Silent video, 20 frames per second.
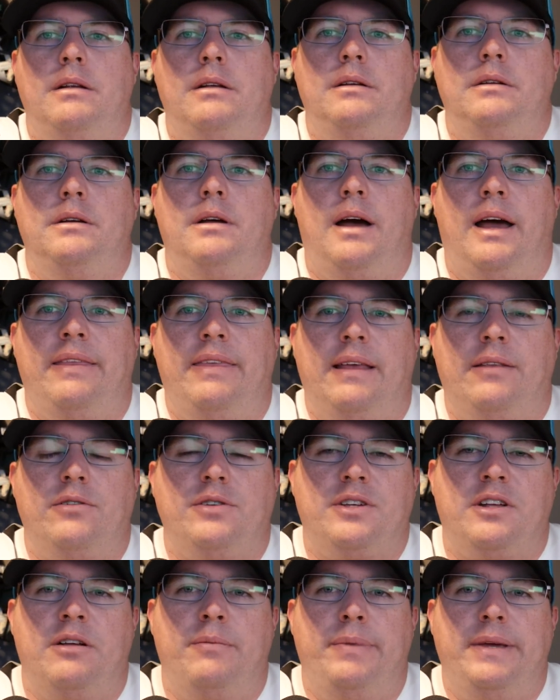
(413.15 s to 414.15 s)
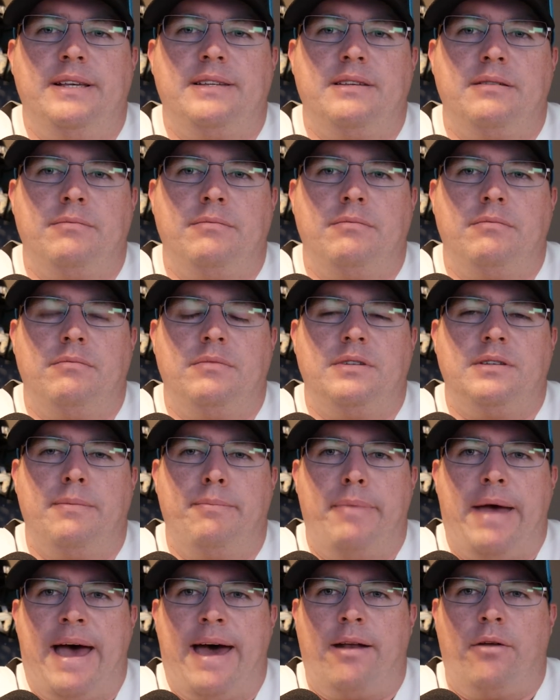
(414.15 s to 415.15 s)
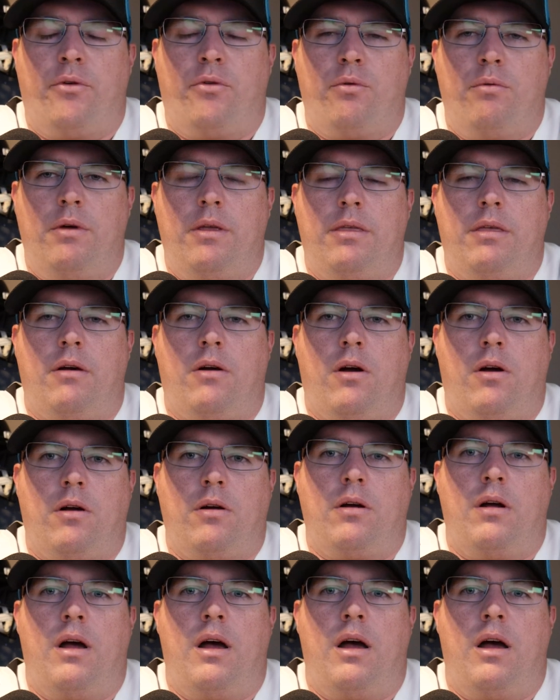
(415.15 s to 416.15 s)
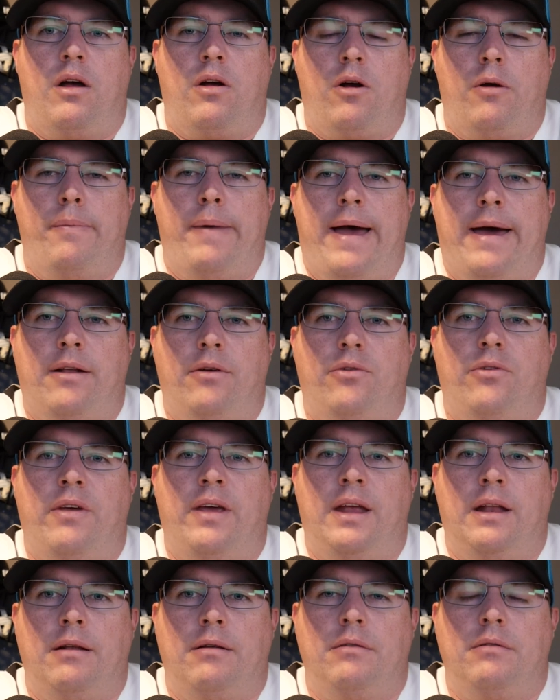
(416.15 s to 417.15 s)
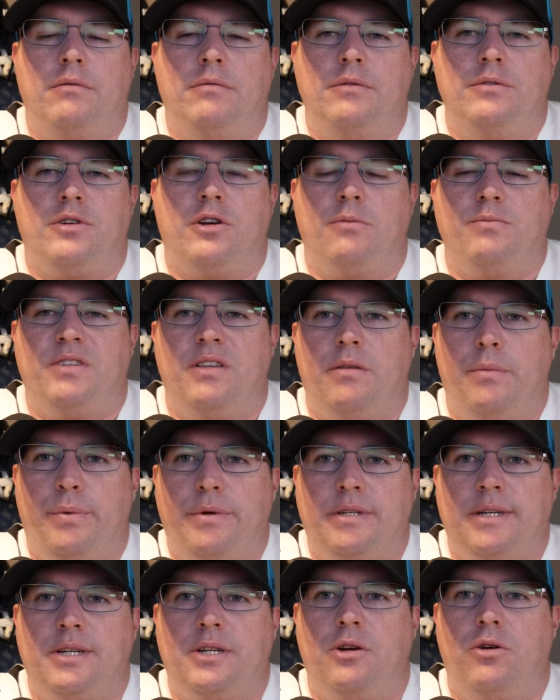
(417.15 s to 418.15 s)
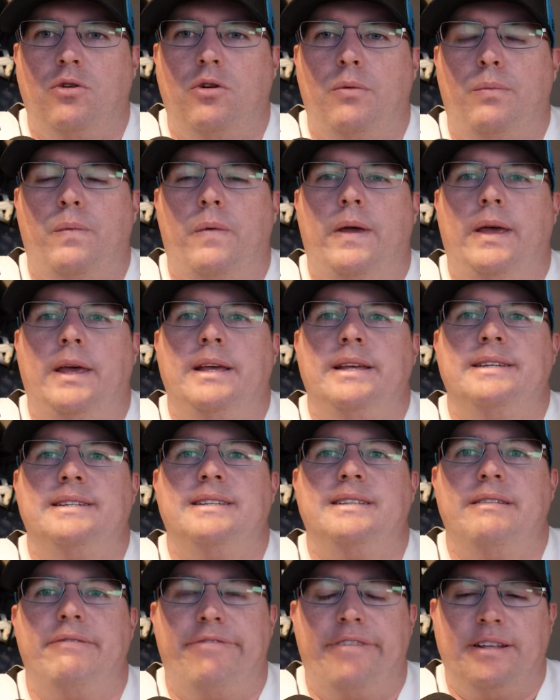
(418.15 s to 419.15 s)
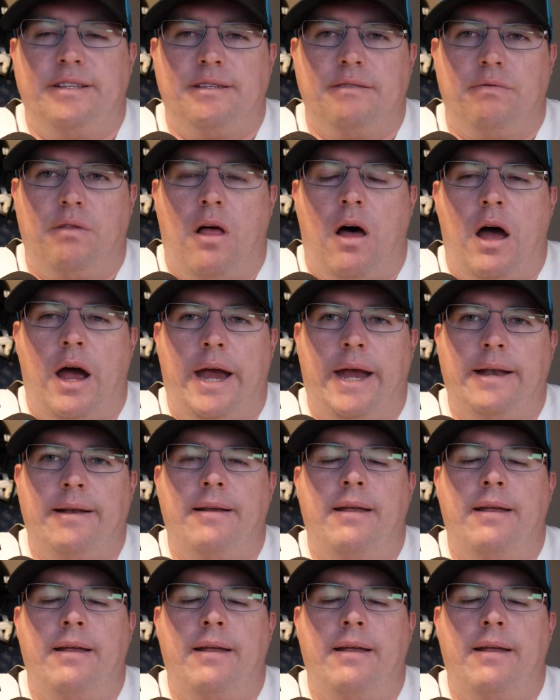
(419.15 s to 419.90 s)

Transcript: I think there's going to be some battles with our battles in terms of the position group is defensive line.